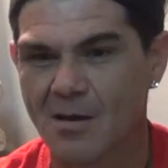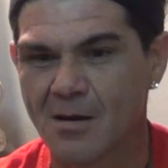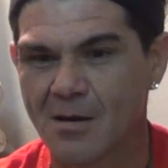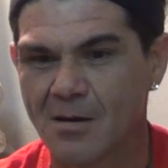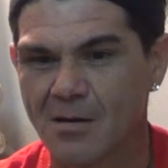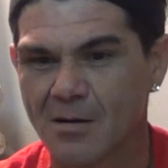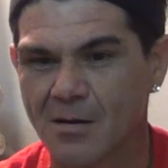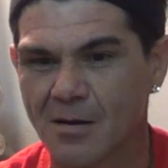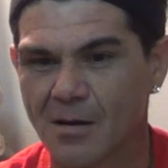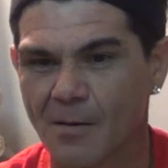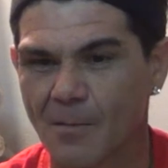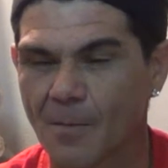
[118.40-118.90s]

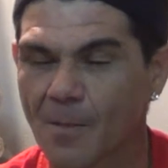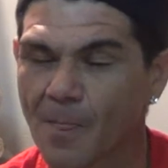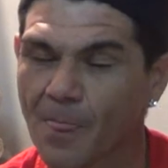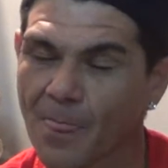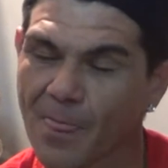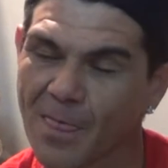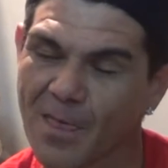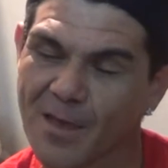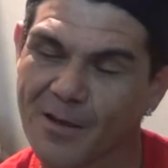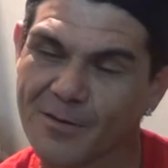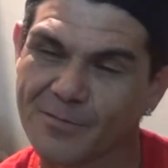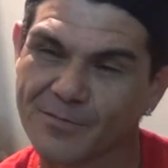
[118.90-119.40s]
and
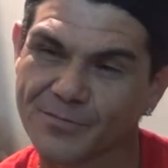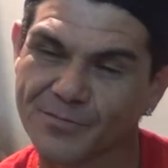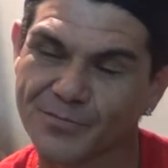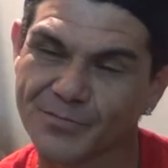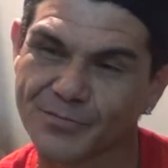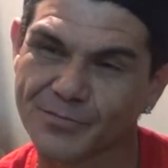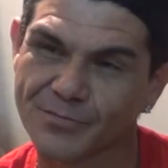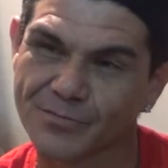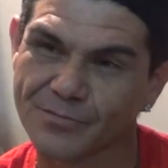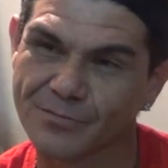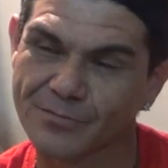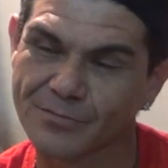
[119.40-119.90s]
why did you
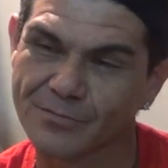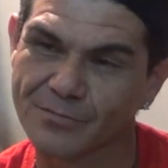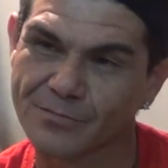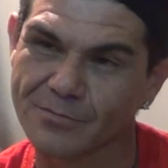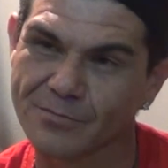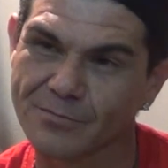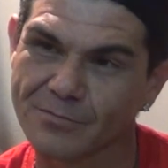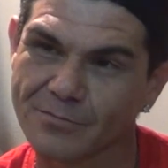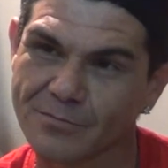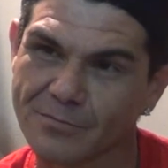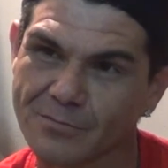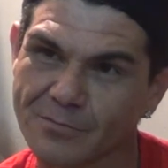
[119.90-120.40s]
decide to
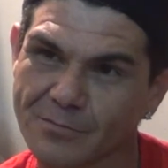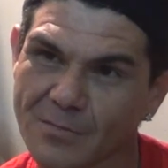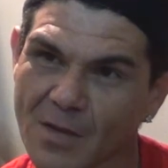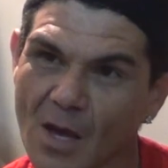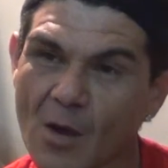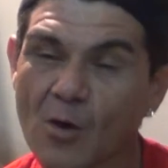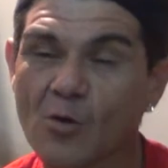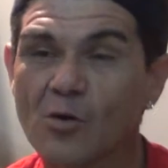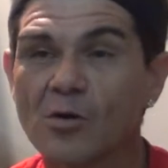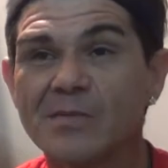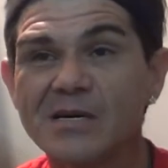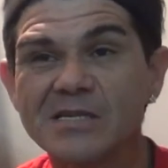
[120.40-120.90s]
do it?
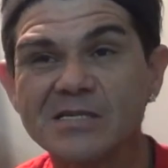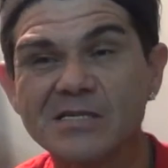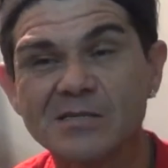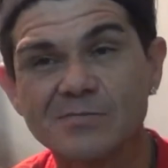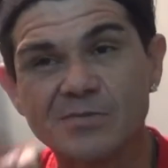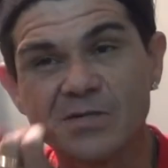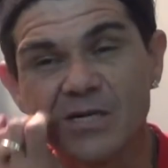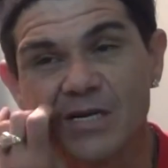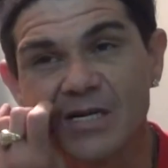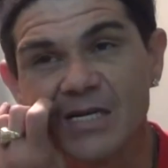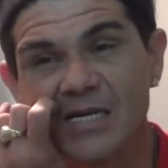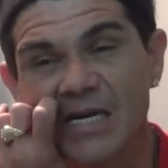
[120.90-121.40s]
Well, most
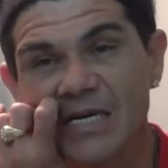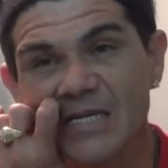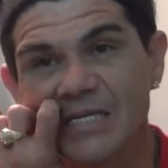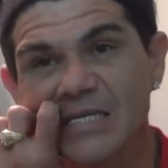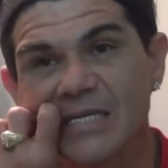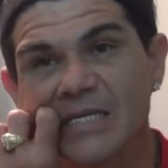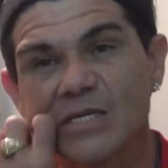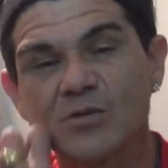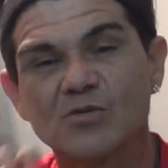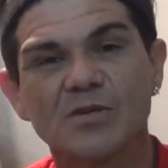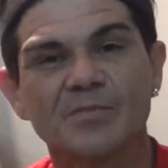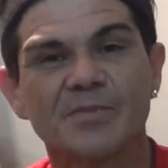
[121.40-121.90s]
importantly, I
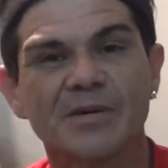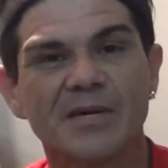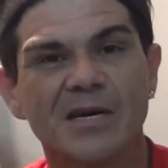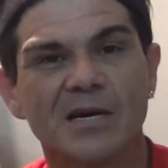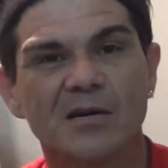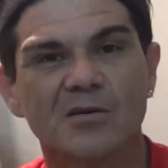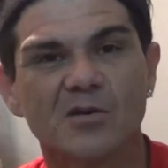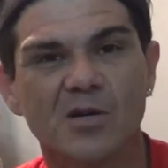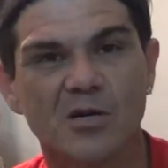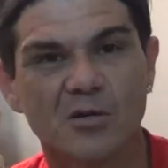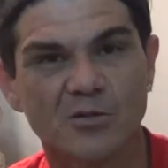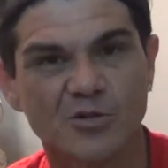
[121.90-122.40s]
think it would be
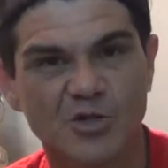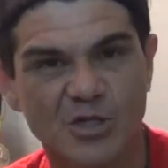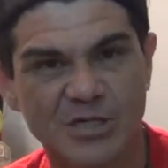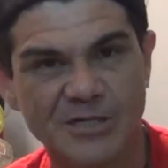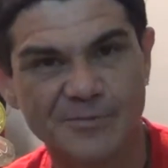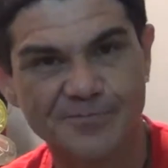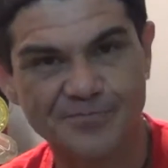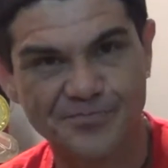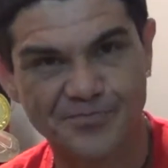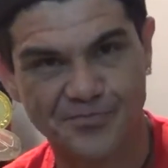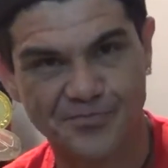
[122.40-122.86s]
our culture.